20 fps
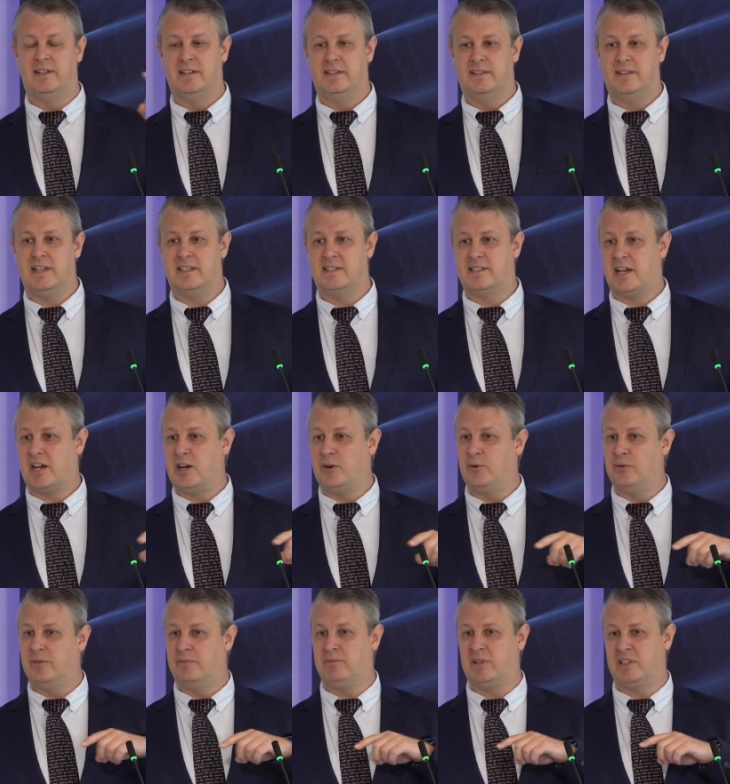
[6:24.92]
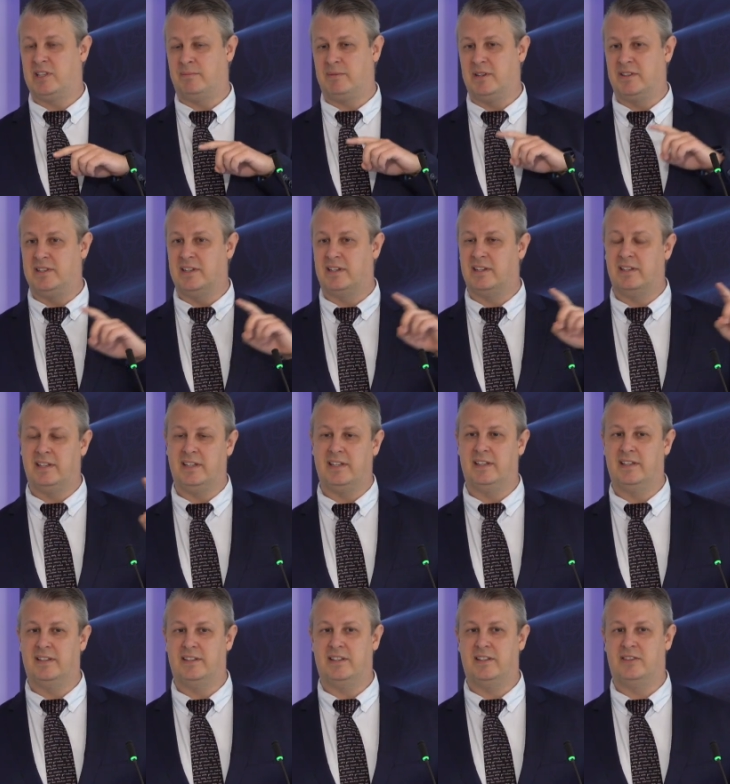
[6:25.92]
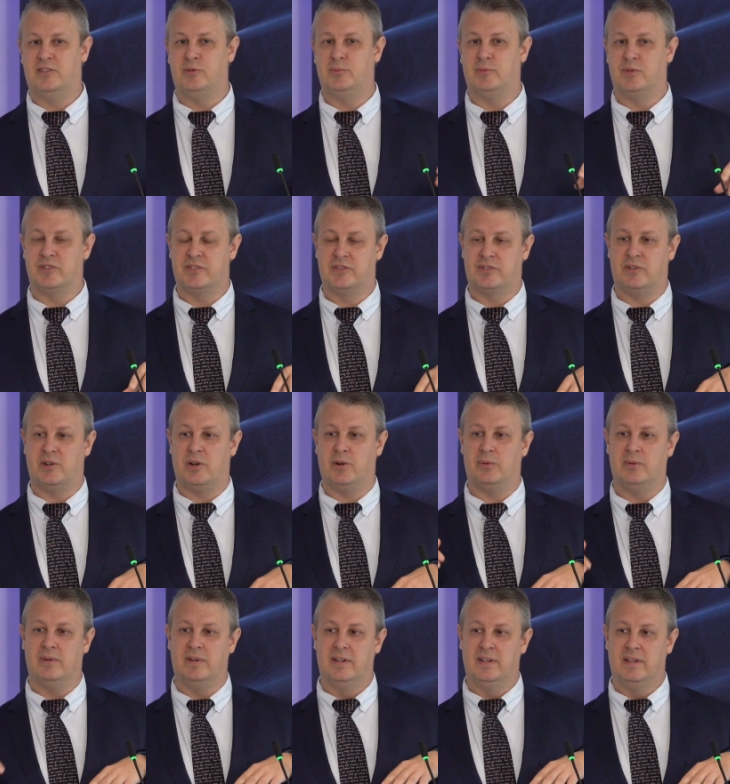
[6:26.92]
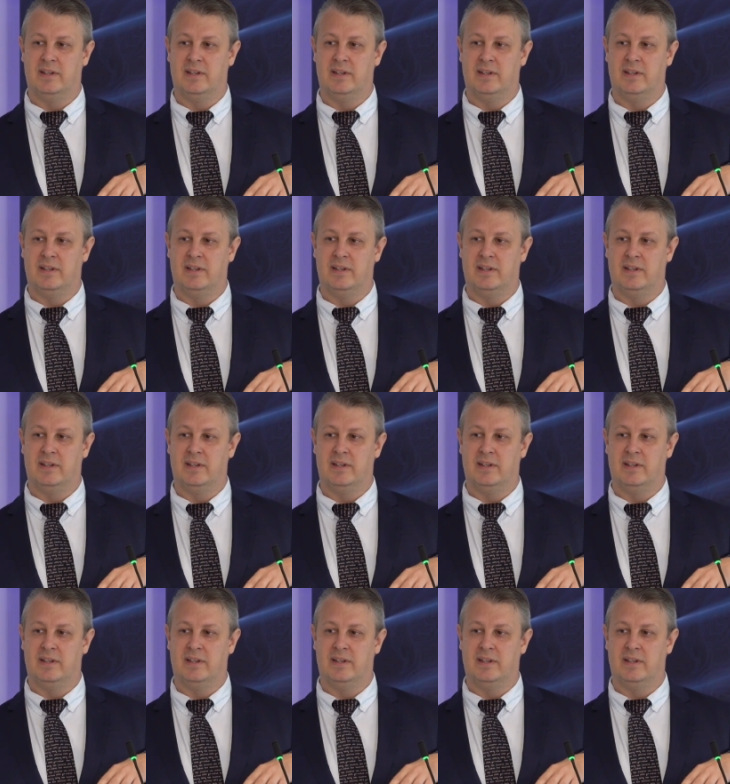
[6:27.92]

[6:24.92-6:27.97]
That's how mathematically the tumors grow.